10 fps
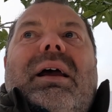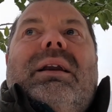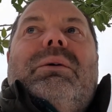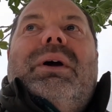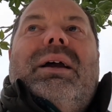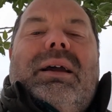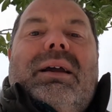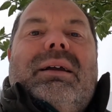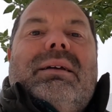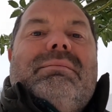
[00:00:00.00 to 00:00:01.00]
Anyway,
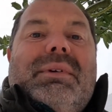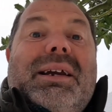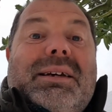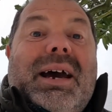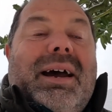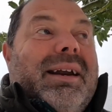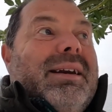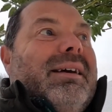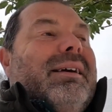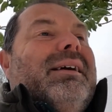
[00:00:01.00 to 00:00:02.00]
he
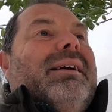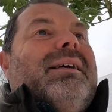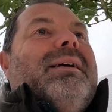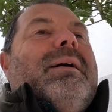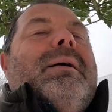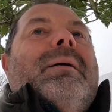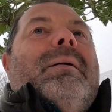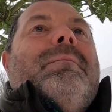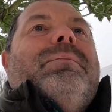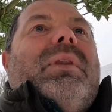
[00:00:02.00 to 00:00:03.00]
died,
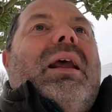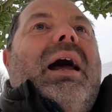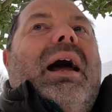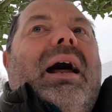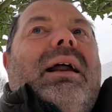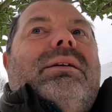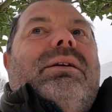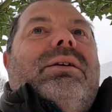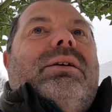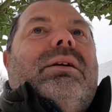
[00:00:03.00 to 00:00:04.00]

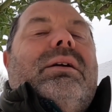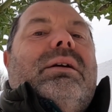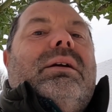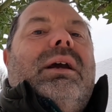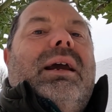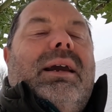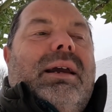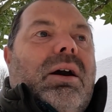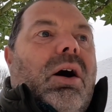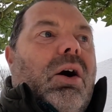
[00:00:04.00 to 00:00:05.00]
and
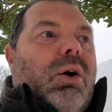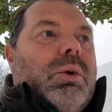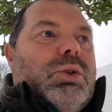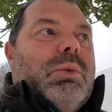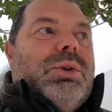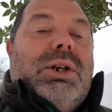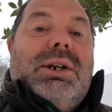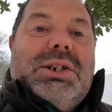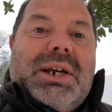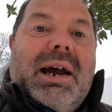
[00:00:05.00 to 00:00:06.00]
he always wanted
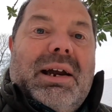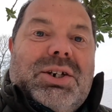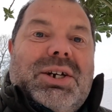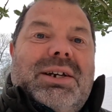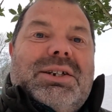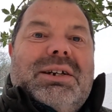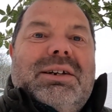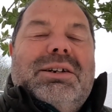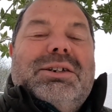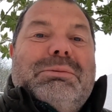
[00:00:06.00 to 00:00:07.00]
his ashes
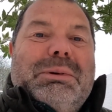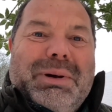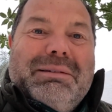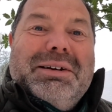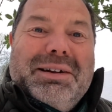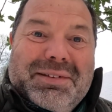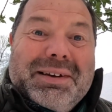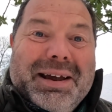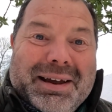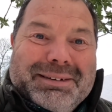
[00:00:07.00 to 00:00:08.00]
to be buried in the
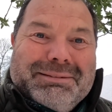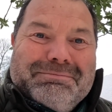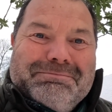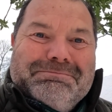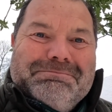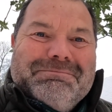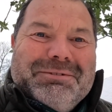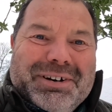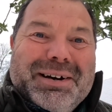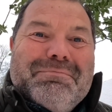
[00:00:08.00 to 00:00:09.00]
garden,
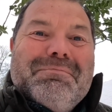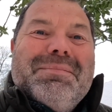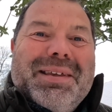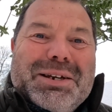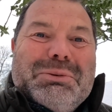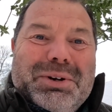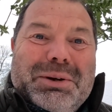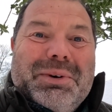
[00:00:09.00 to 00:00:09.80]
right? That's what he